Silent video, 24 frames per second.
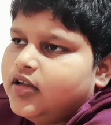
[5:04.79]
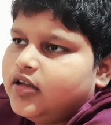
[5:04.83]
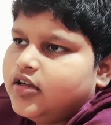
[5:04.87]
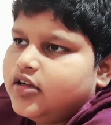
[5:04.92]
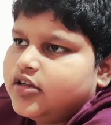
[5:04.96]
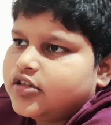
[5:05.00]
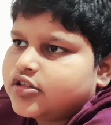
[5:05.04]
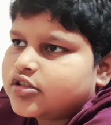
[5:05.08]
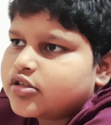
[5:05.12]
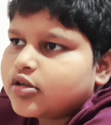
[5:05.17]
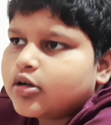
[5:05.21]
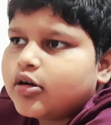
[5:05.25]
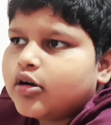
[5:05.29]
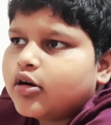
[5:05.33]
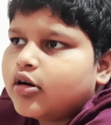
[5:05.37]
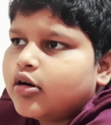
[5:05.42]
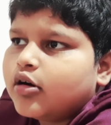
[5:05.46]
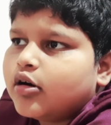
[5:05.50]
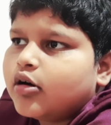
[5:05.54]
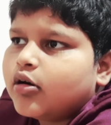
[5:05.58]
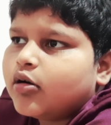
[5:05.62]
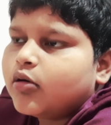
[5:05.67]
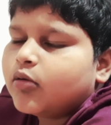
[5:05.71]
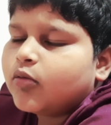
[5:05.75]

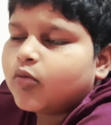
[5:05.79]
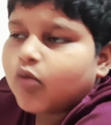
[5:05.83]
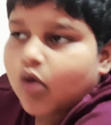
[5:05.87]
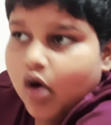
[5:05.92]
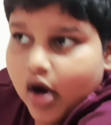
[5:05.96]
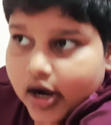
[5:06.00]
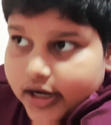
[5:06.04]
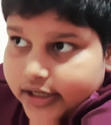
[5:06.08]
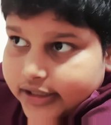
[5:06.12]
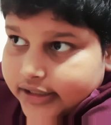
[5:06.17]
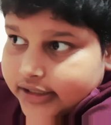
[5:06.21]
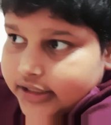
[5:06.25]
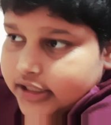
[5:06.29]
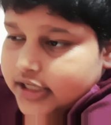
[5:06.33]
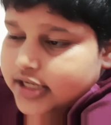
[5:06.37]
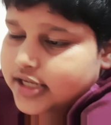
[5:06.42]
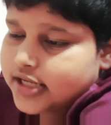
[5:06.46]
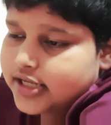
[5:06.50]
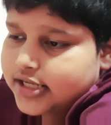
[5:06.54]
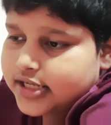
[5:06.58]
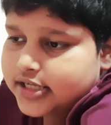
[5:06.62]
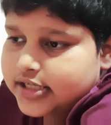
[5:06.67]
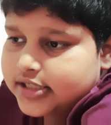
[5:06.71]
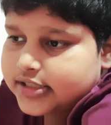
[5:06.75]
So what
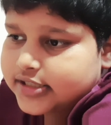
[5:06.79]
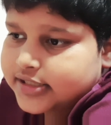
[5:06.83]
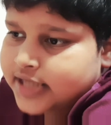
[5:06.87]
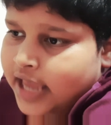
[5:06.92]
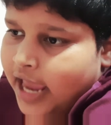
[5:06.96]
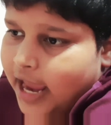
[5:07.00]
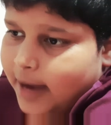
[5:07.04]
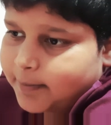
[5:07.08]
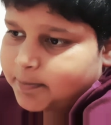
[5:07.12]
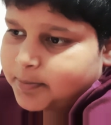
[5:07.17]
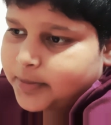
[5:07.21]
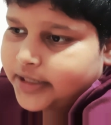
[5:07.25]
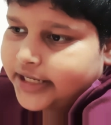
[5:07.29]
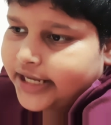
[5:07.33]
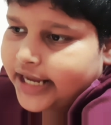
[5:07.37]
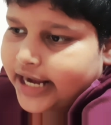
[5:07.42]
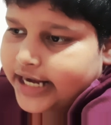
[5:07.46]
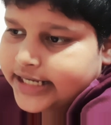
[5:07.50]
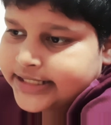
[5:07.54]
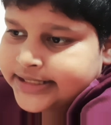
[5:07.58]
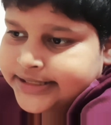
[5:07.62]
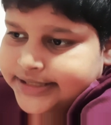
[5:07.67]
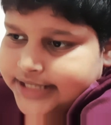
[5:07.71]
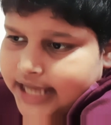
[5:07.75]
is happening
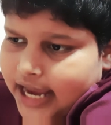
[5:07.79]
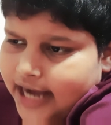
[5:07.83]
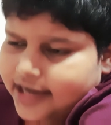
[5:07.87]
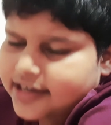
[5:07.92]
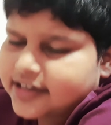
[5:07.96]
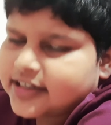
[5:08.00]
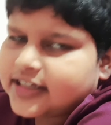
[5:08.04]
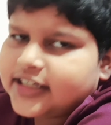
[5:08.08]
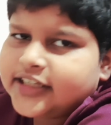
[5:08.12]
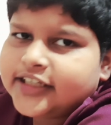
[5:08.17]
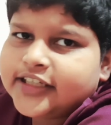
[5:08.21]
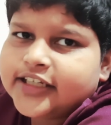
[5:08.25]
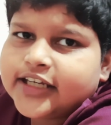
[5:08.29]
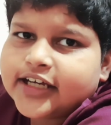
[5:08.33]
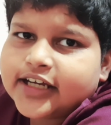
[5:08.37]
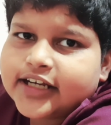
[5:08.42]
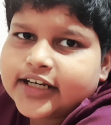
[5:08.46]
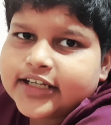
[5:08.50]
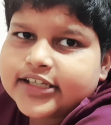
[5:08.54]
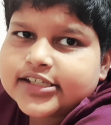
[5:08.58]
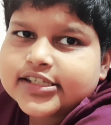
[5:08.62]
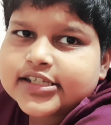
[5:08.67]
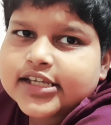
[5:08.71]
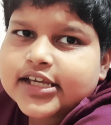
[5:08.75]
exactly here
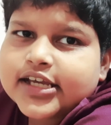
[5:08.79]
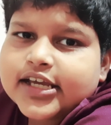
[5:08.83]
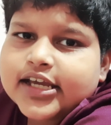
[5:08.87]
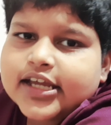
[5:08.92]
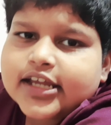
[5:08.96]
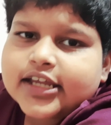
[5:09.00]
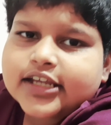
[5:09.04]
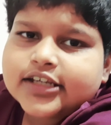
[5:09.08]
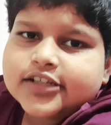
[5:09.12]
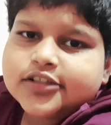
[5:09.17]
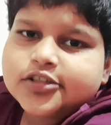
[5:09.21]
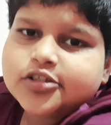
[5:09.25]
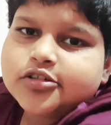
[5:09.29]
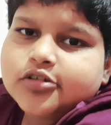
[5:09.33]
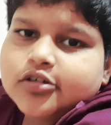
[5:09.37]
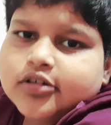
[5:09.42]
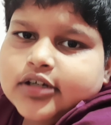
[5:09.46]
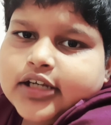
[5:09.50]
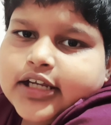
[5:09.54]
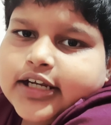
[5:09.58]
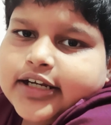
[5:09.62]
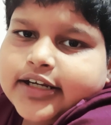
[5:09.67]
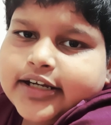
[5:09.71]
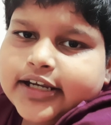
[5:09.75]
is
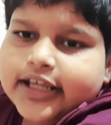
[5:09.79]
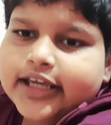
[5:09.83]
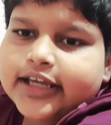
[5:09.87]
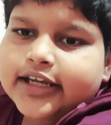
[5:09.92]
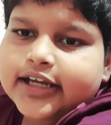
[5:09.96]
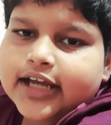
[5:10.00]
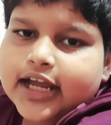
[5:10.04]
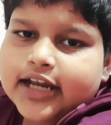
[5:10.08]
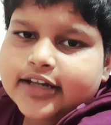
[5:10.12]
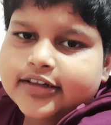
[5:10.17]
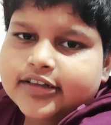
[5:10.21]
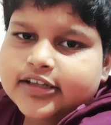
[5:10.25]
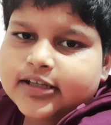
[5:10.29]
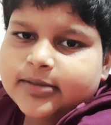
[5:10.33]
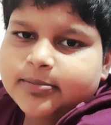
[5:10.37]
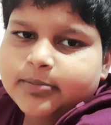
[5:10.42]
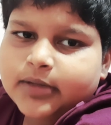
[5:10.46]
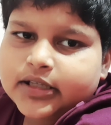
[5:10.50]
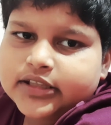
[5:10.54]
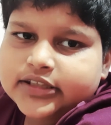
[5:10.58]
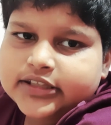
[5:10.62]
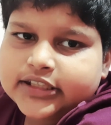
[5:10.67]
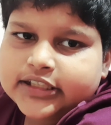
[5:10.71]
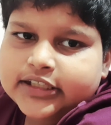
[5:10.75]
Julian, Dick and
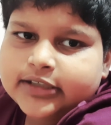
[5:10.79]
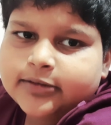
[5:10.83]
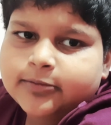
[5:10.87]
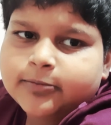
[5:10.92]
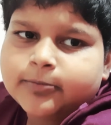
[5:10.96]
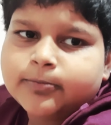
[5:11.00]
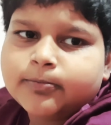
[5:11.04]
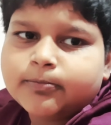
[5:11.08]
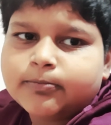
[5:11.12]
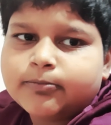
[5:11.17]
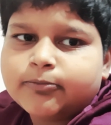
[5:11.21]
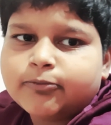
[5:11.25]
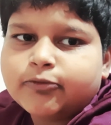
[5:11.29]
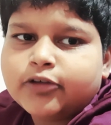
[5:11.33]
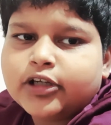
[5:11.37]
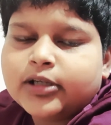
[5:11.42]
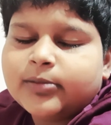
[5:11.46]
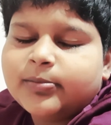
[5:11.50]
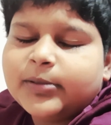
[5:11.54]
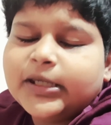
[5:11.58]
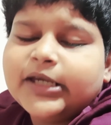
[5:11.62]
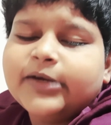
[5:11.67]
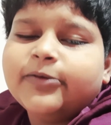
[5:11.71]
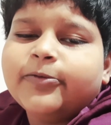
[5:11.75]
Timothy will
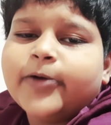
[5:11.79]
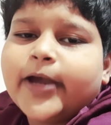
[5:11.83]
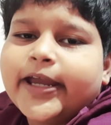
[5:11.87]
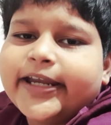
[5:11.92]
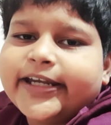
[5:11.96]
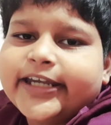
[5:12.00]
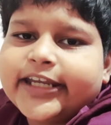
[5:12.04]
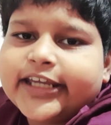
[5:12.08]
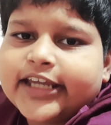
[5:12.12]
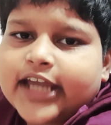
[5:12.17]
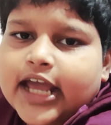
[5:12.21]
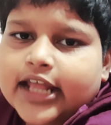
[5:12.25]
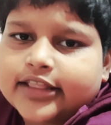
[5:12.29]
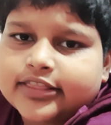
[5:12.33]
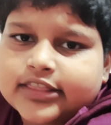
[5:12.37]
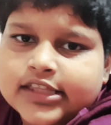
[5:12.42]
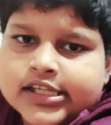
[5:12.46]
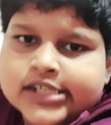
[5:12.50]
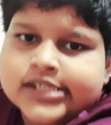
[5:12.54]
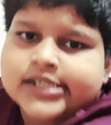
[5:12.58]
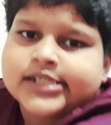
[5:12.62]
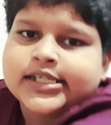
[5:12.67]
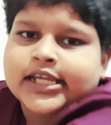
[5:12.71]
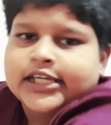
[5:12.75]
be waiting at the
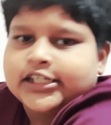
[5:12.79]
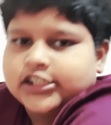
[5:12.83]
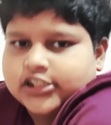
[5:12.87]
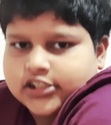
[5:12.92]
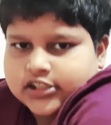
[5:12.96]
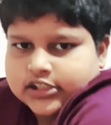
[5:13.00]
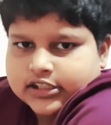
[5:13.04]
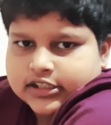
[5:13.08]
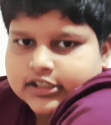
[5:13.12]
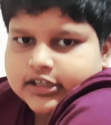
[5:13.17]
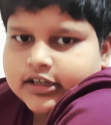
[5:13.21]
station.